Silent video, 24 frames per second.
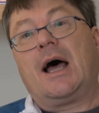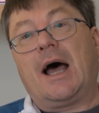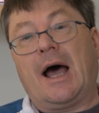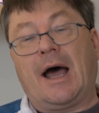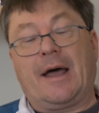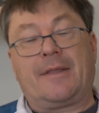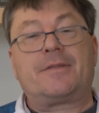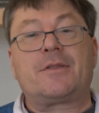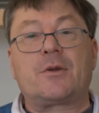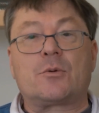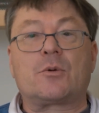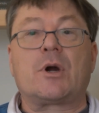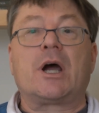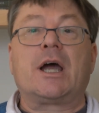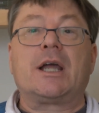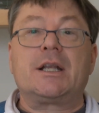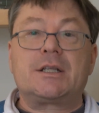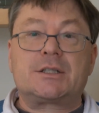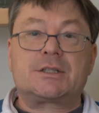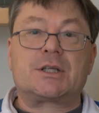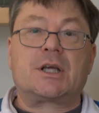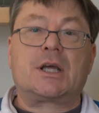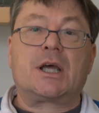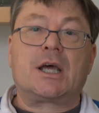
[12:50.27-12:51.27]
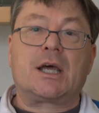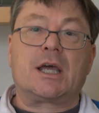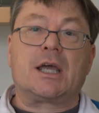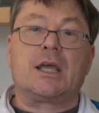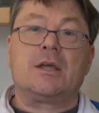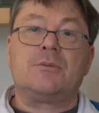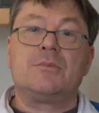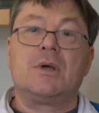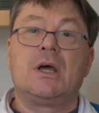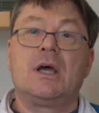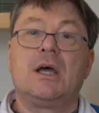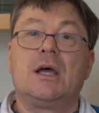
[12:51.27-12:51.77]
at the right
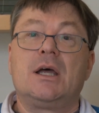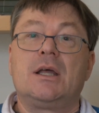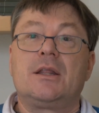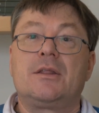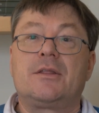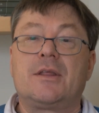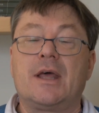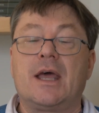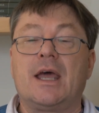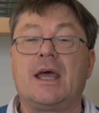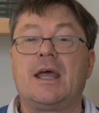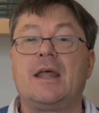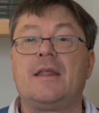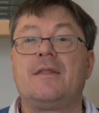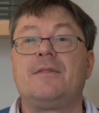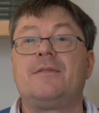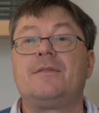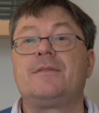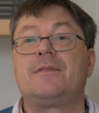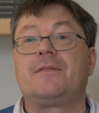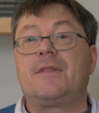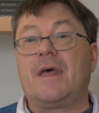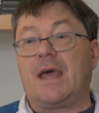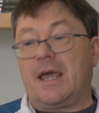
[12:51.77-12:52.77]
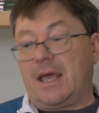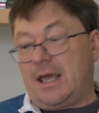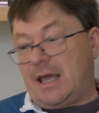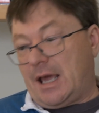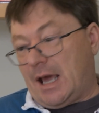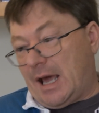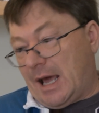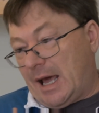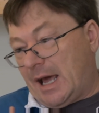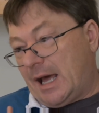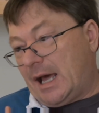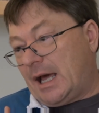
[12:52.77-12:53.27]
time, then
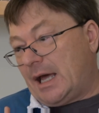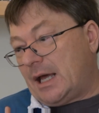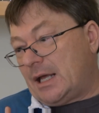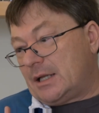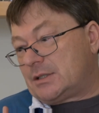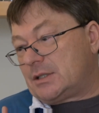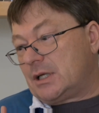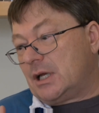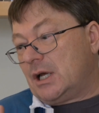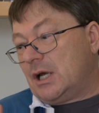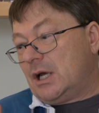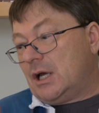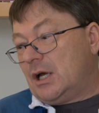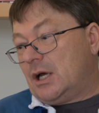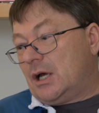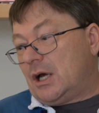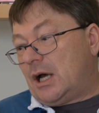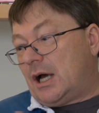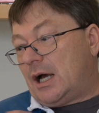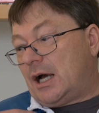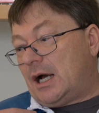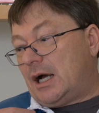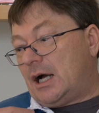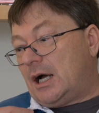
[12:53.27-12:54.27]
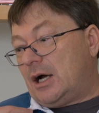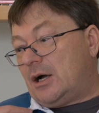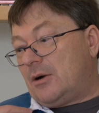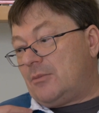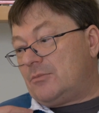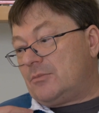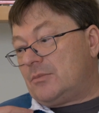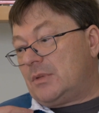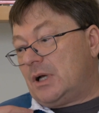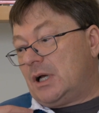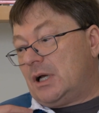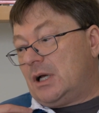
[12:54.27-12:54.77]
they add
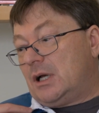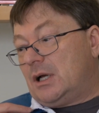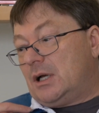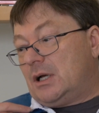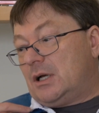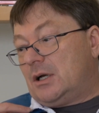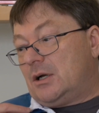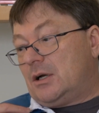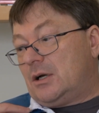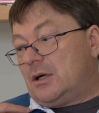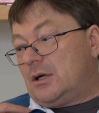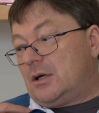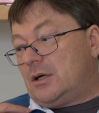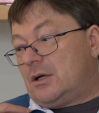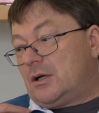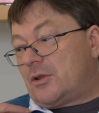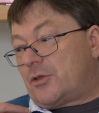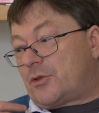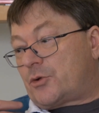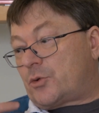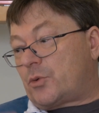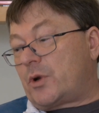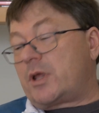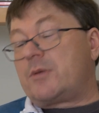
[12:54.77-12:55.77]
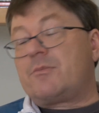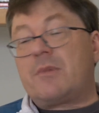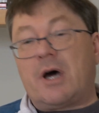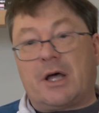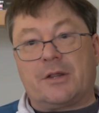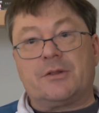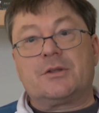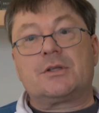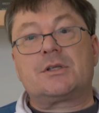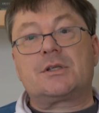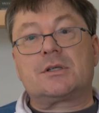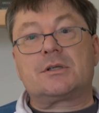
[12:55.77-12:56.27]
3
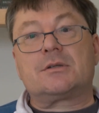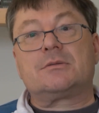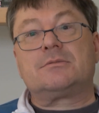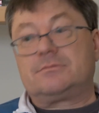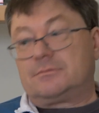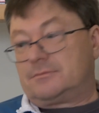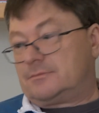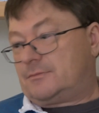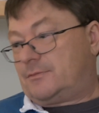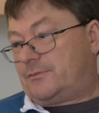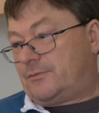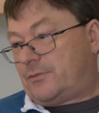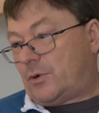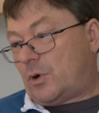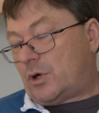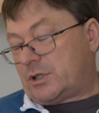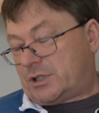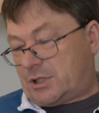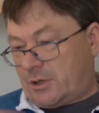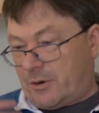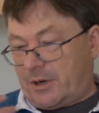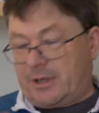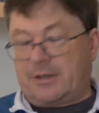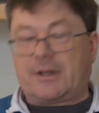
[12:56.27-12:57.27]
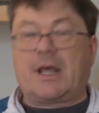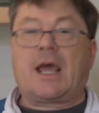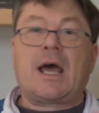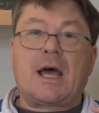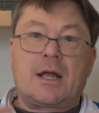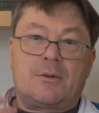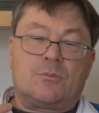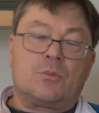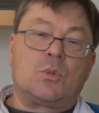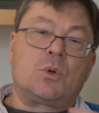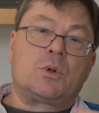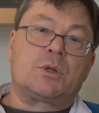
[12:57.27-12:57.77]
months. Sorry, they
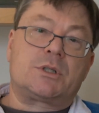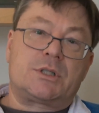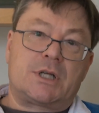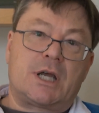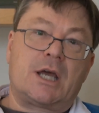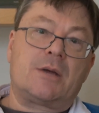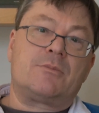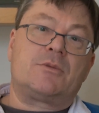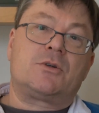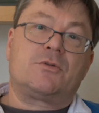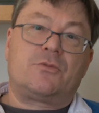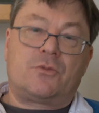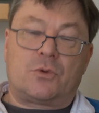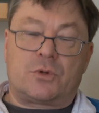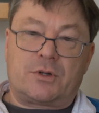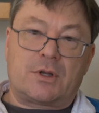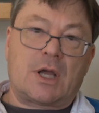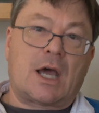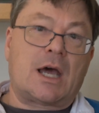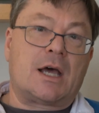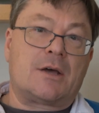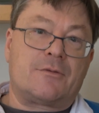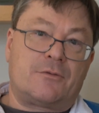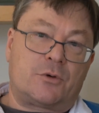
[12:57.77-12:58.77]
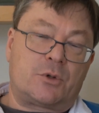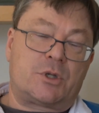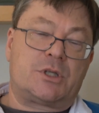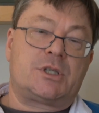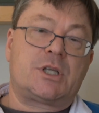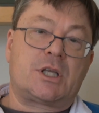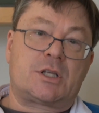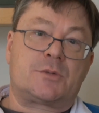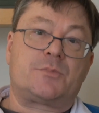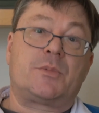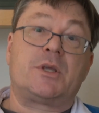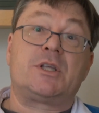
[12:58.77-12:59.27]
add more time to
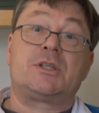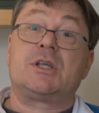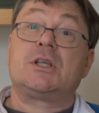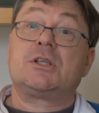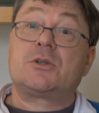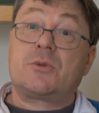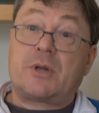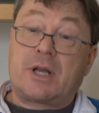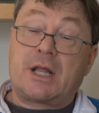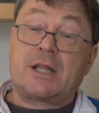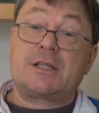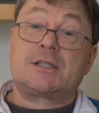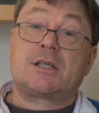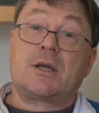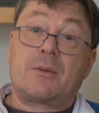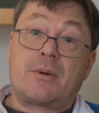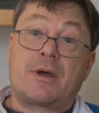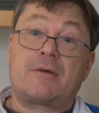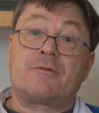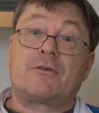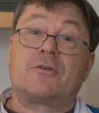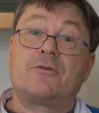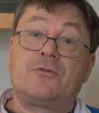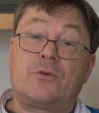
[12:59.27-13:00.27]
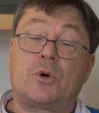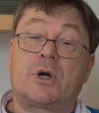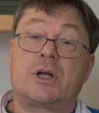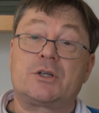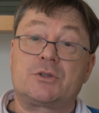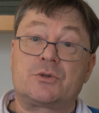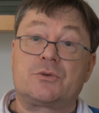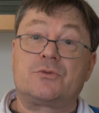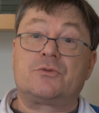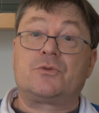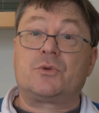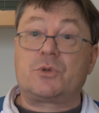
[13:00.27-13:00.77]
46 BC, so it ends up having
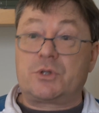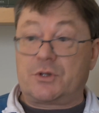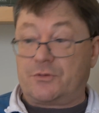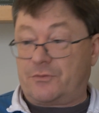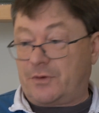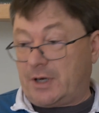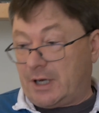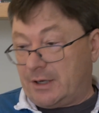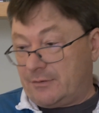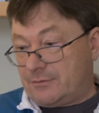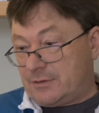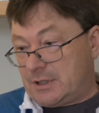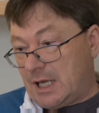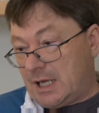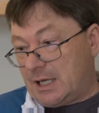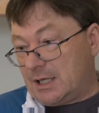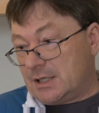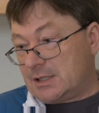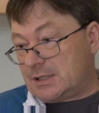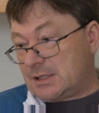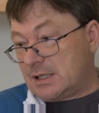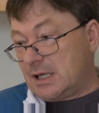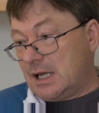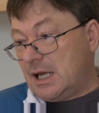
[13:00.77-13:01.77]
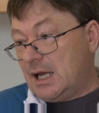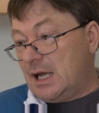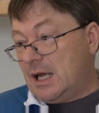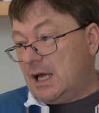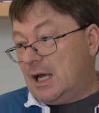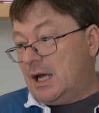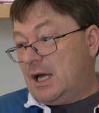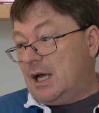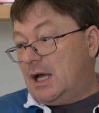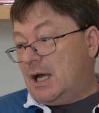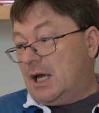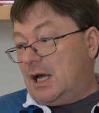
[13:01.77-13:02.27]
445 days.
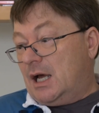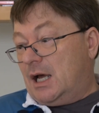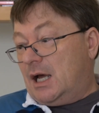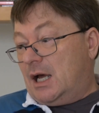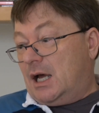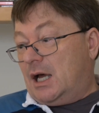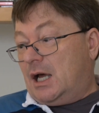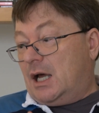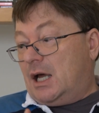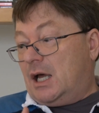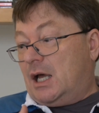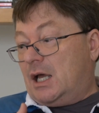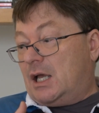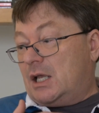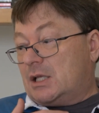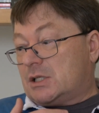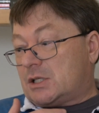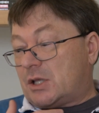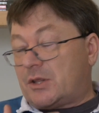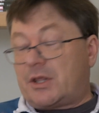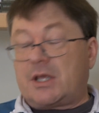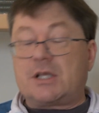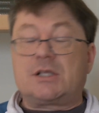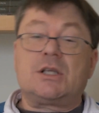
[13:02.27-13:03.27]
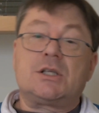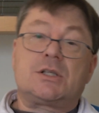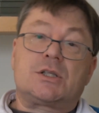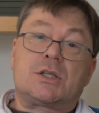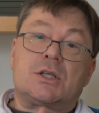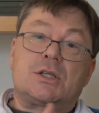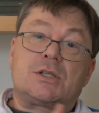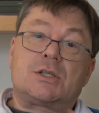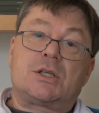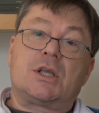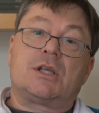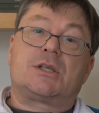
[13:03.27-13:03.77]
So this is
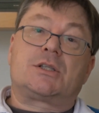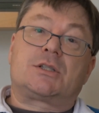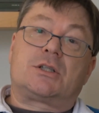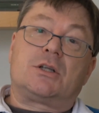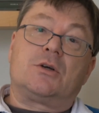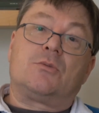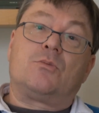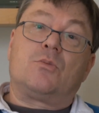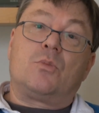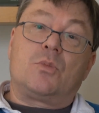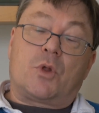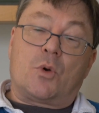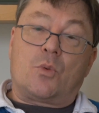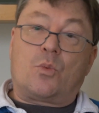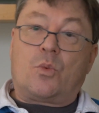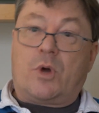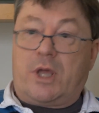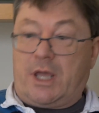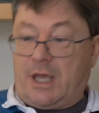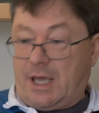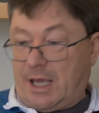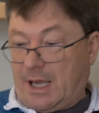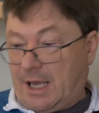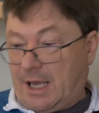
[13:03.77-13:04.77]
the system that we